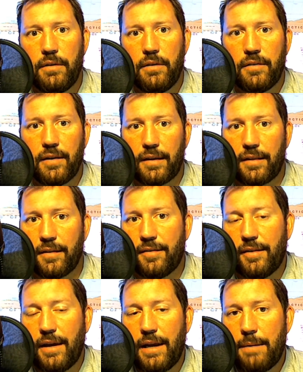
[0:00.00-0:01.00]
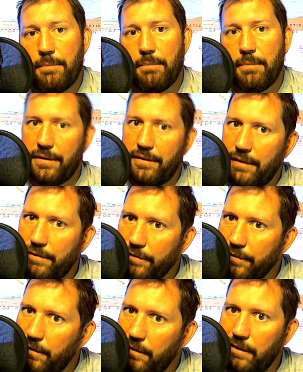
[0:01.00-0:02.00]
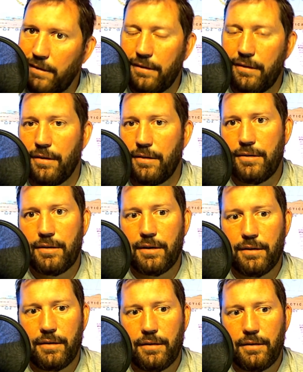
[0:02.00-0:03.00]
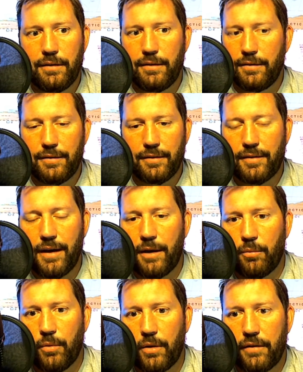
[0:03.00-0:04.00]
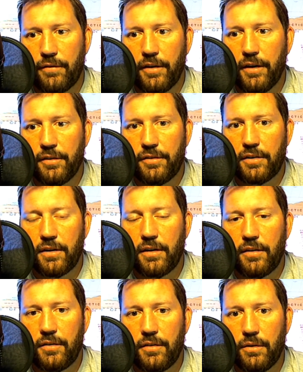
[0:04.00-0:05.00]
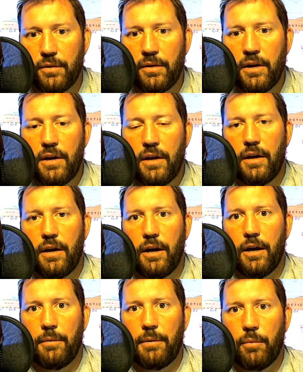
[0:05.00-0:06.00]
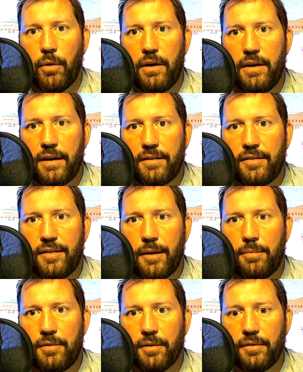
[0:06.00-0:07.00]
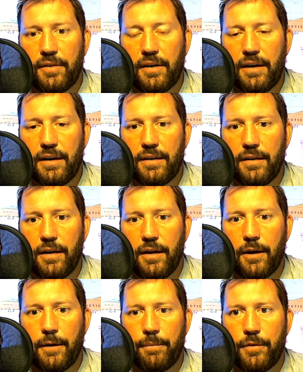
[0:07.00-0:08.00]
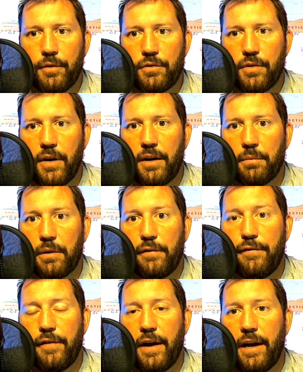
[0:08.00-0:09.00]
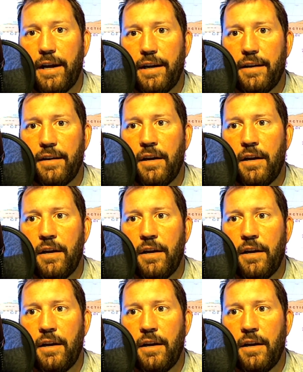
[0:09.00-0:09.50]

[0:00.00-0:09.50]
It's like the same but different. You know, you can decide whatever else you're going to do and what next steps you'll take to try to refine